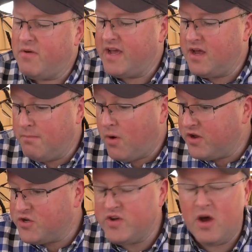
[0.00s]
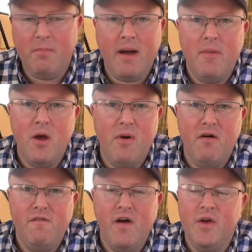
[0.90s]
I can monitor it on my mobile
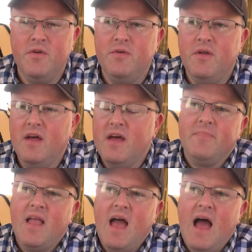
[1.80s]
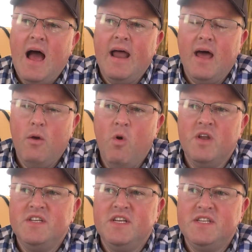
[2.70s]
phone. And I
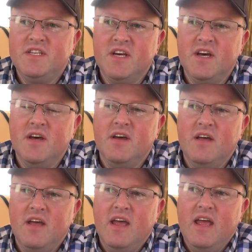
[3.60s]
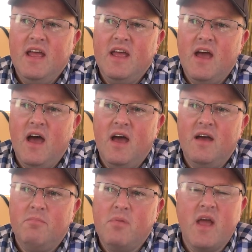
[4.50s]
wanted to uh,
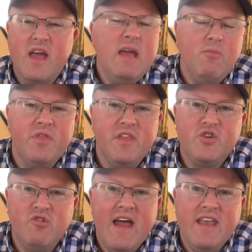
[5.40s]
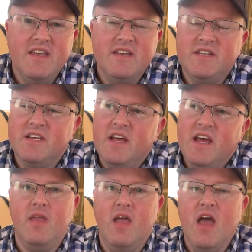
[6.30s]
keep with the trend.
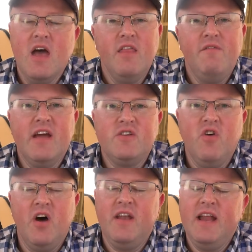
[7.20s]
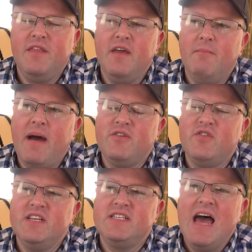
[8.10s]
The Victron lithium
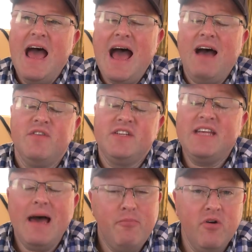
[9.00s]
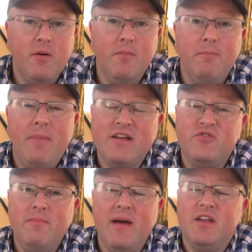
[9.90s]
batteries have a separate
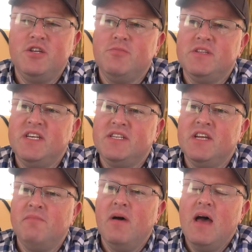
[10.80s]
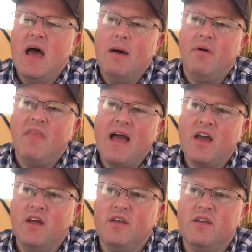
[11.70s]
Battery management system, but that
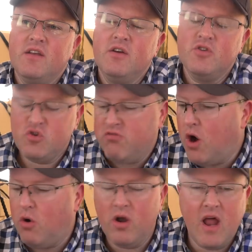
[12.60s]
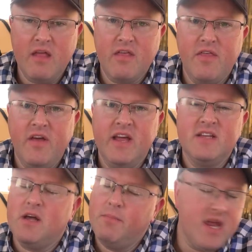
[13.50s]
can control other
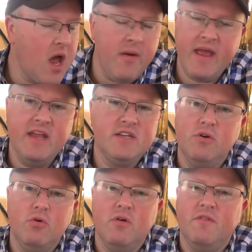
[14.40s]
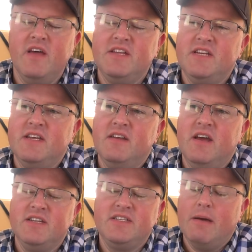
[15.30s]
things. I'll be going into all of this in,
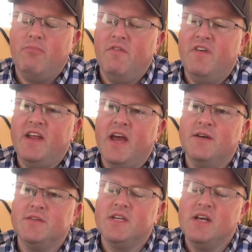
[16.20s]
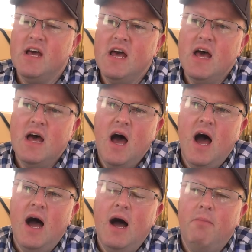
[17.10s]
in separate videos.
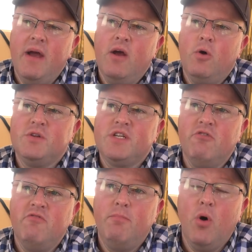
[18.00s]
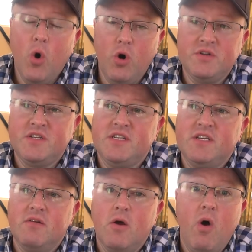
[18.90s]
Um, it also reports
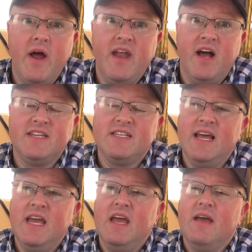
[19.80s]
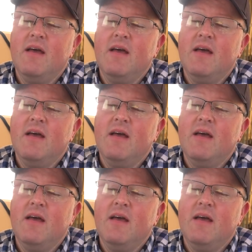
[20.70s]
quite nicely